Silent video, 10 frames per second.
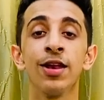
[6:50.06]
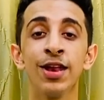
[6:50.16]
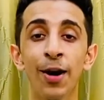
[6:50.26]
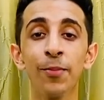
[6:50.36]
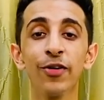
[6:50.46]

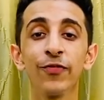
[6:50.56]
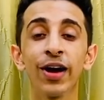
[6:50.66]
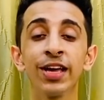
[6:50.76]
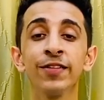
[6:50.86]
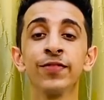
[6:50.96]
Number
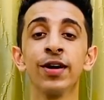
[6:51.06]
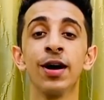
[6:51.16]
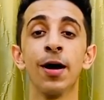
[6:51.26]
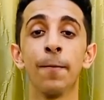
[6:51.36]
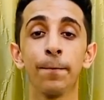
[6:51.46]
5.
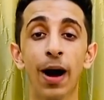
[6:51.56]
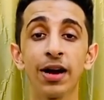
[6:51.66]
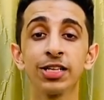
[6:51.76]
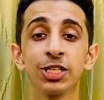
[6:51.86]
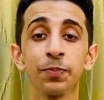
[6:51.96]

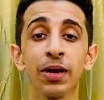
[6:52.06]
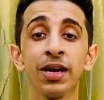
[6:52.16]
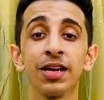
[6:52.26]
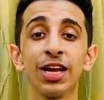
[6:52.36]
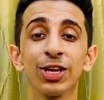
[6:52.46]

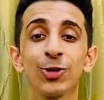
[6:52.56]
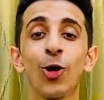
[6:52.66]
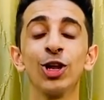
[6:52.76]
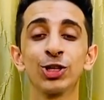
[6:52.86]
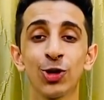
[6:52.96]
Participate in
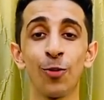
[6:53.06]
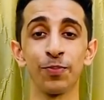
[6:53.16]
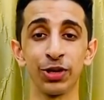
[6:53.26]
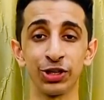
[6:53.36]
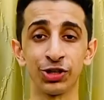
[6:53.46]
college
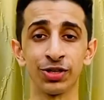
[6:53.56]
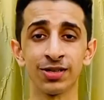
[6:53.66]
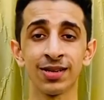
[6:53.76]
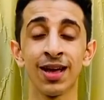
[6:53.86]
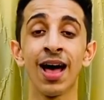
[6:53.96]
competitions.
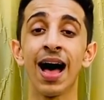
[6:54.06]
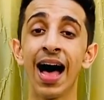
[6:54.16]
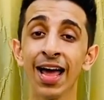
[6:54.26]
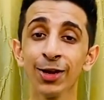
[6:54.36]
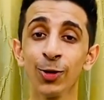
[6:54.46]

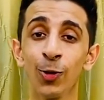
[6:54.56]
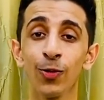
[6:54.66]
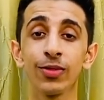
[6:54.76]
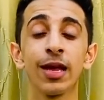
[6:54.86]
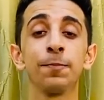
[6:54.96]
I know
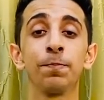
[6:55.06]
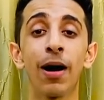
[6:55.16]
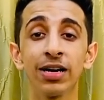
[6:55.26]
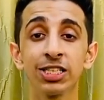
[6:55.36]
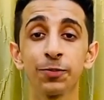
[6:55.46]
that
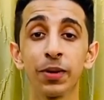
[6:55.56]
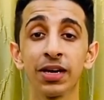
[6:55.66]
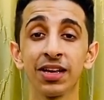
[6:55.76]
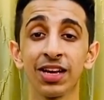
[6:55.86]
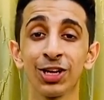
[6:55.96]

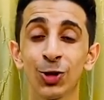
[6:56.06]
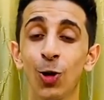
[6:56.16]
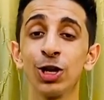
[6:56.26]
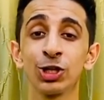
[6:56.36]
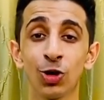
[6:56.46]
participating in
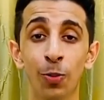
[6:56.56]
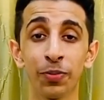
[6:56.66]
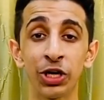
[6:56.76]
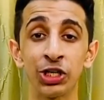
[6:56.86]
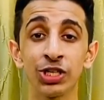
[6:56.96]
college
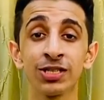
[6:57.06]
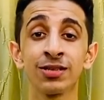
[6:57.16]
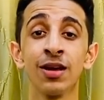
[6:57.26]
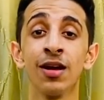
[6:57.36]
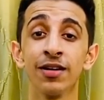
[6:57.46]
competitions
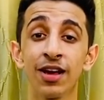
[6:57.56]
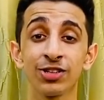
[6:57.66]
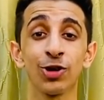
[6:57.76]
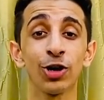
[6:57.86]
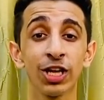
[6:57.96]

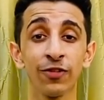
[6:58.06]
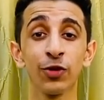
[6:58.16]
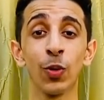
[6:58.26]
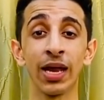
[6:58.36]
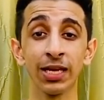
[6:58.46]
does not give
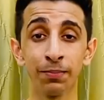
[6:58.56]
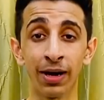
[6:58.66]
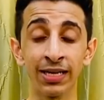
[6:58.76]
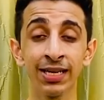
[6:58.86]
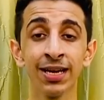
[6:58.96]
you any
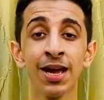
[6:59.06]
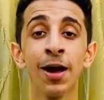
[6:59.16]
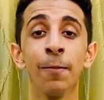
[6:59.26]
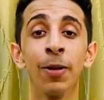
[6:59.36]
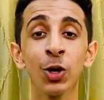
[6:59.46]
money,
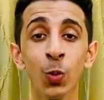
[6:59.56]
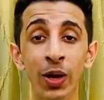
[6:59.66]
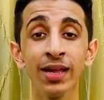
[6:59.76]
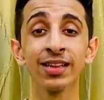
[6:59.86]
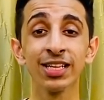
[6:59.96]
but
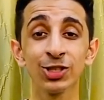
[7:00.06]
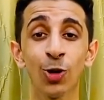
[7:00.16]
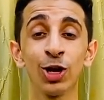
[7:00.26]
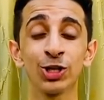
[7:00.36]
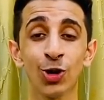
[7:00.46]
winning these
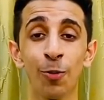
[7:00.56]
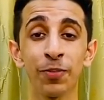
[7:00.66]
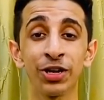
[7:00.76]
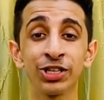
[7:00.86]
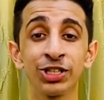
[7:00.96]
college
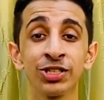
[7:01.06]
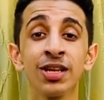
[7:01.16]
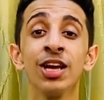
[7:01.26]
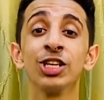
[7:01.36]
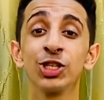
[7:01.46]
competitions
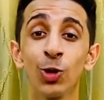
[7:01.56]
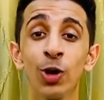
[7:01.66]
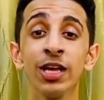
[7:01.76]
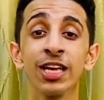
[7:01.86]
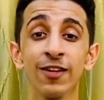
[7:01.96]

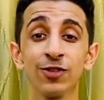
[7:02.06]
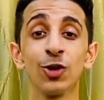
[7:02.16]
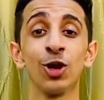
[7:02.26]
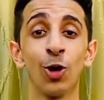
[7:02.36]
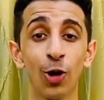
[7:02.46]
surely gives
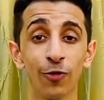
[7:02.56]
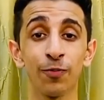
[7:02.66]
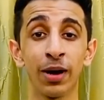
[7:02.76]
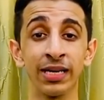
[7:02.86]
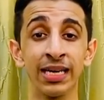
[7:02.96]
you a lot of
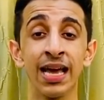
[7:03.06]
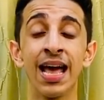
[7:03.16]
money